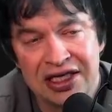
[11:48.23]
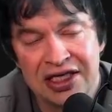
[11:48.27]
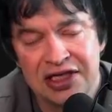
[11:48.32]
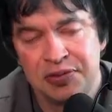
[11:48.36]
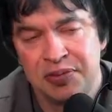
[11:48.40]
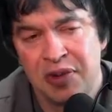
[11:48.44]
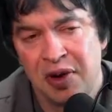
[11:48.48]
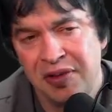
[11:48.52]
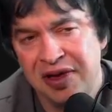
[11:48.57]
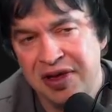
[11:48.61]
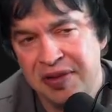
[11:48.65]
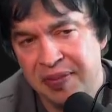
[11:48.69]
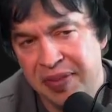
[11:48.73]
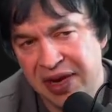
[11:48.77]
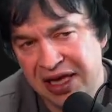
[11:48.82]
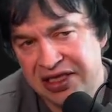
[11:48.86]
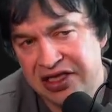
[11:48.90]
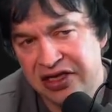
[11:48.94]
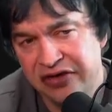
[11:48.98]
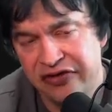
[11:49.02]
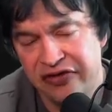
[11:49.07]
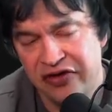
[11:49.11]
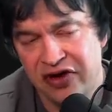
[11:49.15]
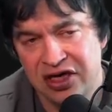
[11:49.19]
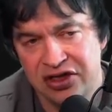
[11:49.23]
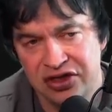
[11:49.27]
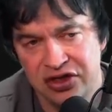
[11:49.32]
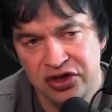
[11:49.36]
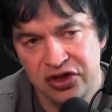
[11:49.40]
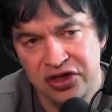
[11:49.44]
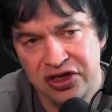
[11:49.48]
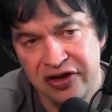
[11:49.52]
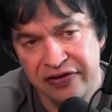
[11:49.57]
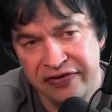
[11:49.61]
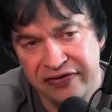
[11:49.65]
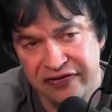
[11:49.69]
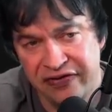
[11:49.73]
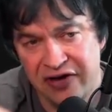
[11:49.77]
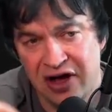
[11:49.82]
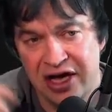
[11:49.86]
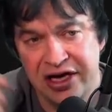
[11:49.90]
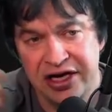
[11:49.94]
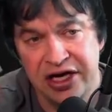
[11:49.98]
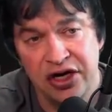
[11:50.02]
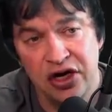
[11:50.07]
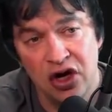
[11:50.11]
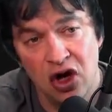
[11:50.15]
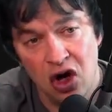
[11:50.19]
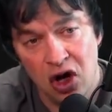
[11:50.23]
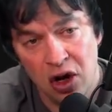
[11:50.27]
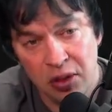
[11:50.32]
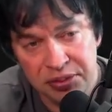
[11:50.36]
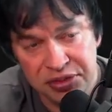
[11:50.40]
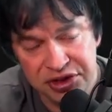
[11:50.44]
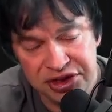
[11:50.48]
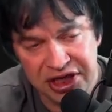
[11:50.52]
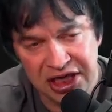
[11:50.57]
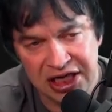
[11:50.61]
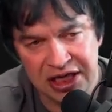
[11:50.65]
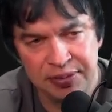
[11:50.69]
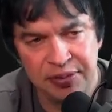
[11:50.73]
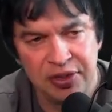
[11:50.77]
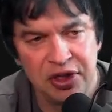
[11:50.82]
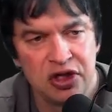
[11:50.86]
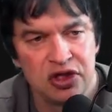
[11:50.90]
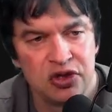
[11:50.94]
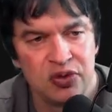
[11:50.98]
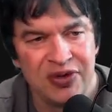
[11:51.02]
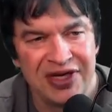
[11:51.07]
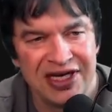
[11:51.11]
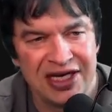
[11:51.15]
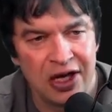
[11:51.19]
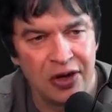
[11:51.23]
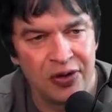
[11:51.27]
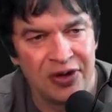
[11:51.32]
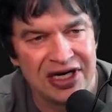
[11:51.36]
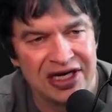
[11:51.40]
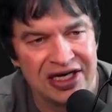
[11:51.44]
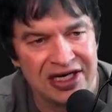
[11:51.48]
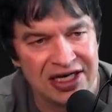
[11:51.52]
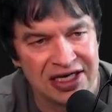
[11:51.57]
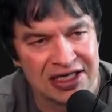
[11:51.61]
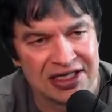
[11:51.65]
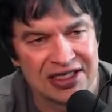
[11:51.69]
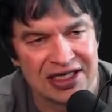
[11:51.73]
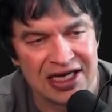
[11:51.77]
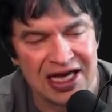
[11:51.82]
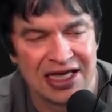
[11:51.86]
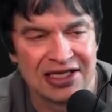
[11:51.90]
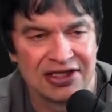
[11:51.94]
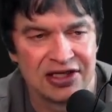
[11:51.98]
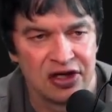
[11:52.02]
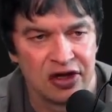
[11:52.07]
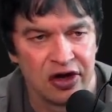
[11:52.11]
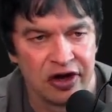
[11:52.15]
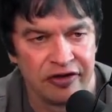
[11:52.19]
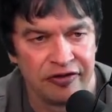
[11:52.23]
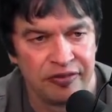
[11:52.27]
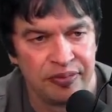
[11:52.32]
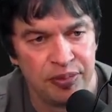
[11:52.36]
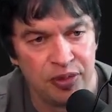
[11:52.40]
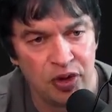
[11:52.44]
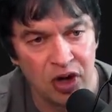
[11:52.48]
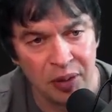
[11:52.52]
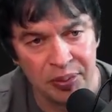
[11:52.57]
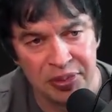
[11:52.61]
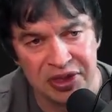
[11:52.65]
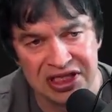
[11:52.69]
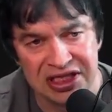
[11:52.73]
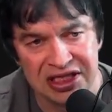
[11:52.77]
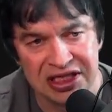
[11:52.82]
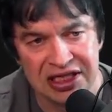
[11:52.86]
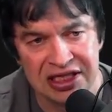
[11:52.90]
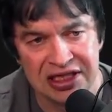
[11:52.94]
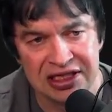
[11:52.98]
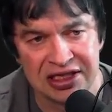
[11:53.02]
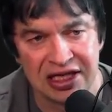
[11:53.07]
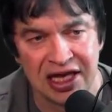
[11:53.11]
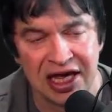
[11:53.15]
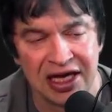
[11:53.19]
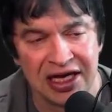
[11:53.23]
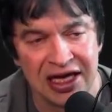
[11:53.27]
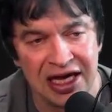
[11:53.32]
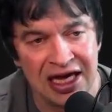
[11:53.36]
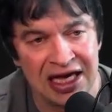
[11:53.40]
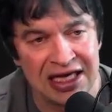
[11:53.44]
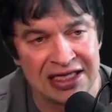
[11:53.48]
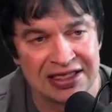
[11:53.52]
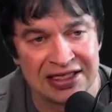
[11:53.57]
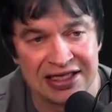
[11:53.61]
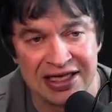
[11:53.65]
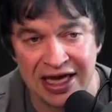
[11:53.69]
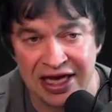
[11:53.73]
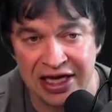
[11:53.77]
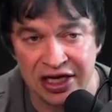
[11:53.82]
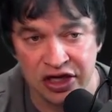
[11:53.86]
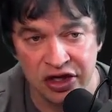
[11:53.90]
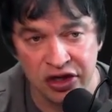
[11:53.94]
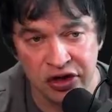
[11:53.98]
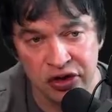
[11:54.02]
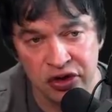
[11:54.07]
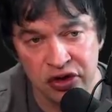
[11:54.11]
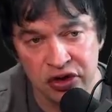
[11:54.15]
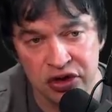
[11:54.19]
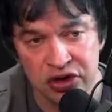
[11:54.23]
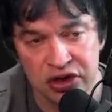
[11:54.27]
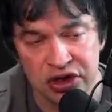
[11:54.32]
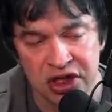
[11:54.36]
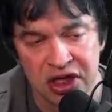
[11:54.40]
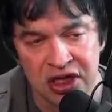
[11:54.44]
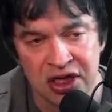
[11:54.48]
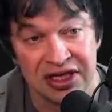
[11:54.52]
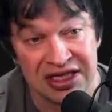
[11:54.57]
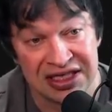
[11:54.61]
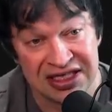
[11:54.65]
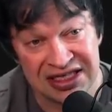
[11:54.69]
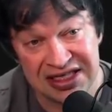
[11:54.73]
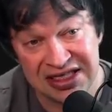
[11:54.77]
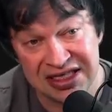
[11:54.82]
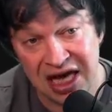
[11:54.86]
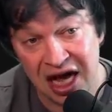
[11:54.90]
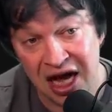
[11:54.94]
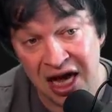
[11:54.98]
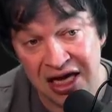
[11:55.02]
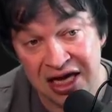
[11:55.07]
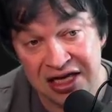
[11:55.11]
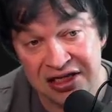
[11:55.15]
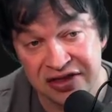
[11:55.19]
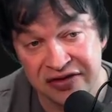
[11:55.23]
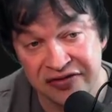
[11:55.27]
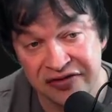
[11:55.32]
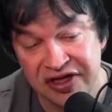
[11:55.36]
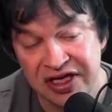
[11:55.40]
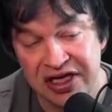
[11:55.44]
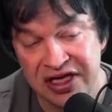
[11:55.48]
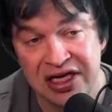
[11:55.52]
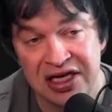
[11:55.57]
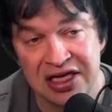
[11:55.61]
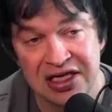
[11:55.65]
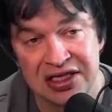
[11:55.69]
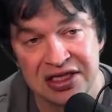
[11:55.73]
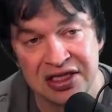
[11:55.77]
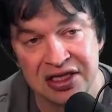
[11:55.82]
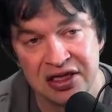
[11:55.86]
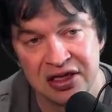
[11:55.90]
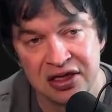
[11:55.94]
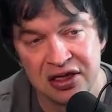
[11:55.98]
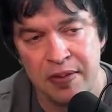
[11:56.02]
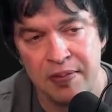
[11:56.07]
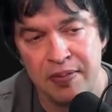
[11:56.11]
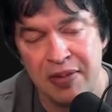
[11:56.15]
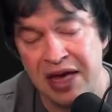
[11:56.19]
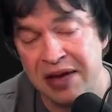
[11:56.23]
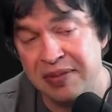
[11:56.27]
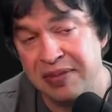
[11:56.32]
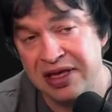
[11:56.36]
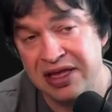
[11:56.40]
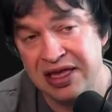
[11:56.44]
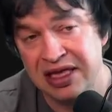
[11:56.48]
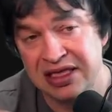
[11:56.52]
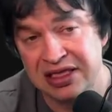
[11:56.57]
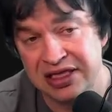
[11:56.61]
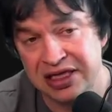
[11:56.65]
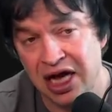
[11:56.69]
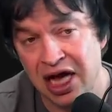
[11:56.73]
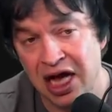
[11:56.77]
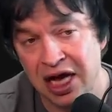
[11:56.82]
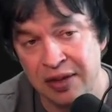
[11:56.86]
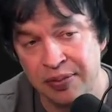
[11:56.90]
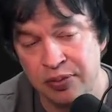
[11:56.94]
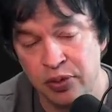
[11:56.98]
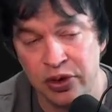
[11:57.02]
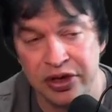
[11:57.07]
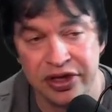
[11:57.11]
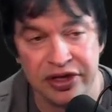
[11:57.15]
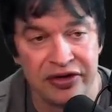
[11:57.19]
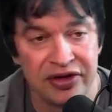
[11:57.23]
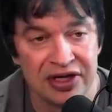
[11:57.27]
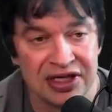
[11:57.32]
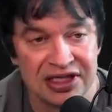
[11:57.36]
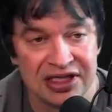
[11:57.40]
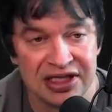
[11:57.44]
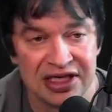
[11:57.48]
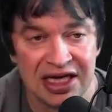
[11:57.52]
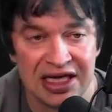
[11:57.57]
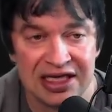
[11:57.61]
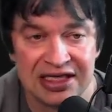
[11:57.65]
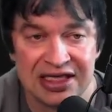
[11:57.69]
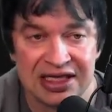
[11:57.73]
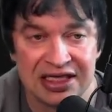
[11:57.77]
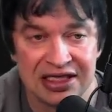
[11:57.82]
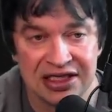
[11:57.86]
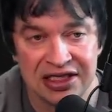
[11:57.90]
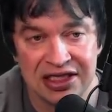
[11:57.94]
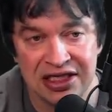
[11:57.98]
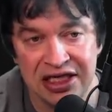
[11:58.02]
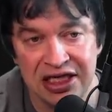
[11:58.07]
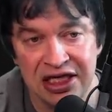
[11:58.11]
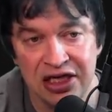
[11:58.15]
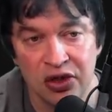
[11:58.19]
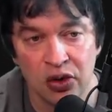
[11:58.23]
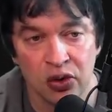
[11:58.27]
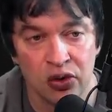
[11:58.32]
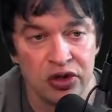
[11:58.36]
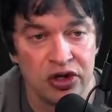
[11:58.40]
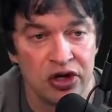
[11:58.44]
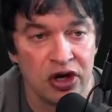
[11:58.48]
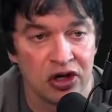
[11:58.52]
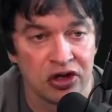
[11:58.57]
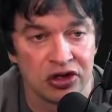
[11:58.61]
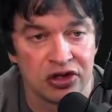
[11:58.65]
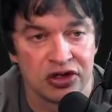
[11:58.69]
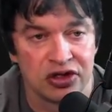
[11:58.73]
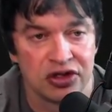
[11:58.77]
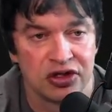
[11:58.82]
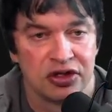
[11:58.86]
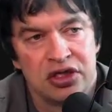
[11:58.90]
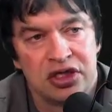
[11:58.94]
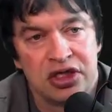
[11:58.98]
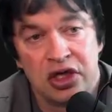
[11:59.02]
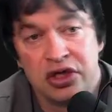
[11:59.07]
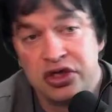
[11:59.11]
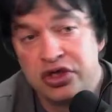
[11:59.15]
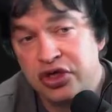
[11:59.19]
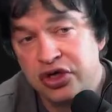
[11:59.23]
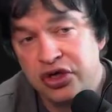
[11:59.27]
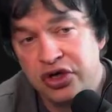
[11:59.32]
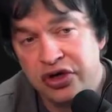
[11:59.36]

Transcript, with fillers: it's probably better for us to define an object because we know a disk has a lot of properties like SKU, choose, the size of the disk, maybe the type, whether it's an SSD or not. So to